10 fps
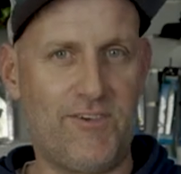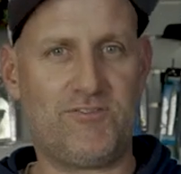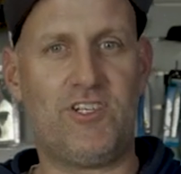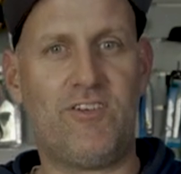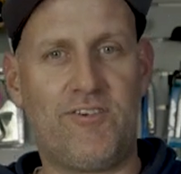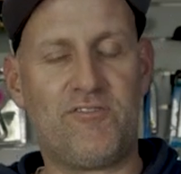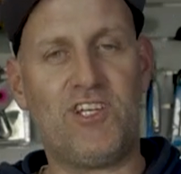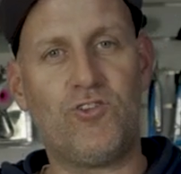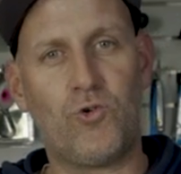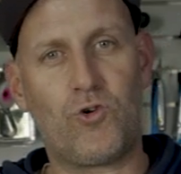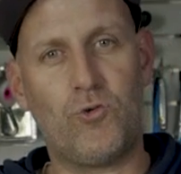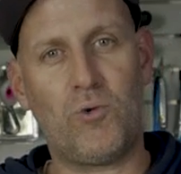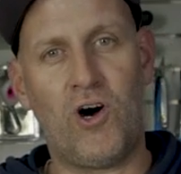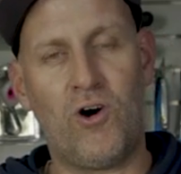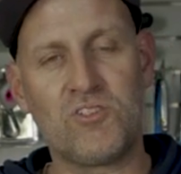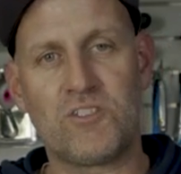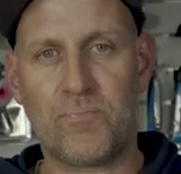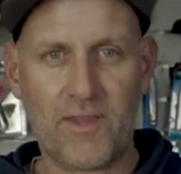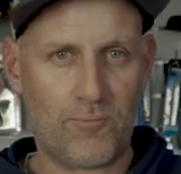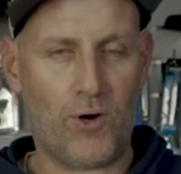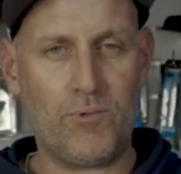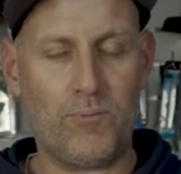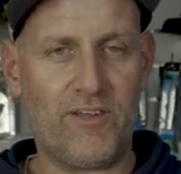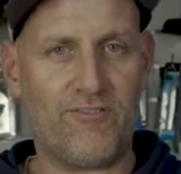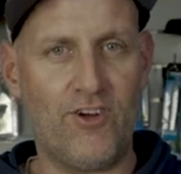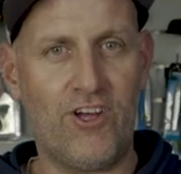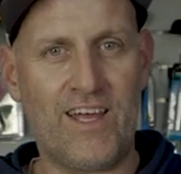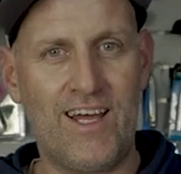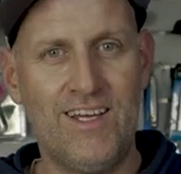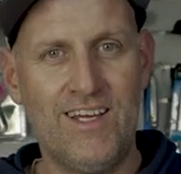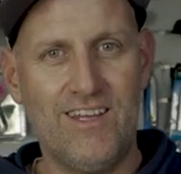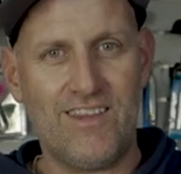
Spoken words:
50 nautical miles, probably further.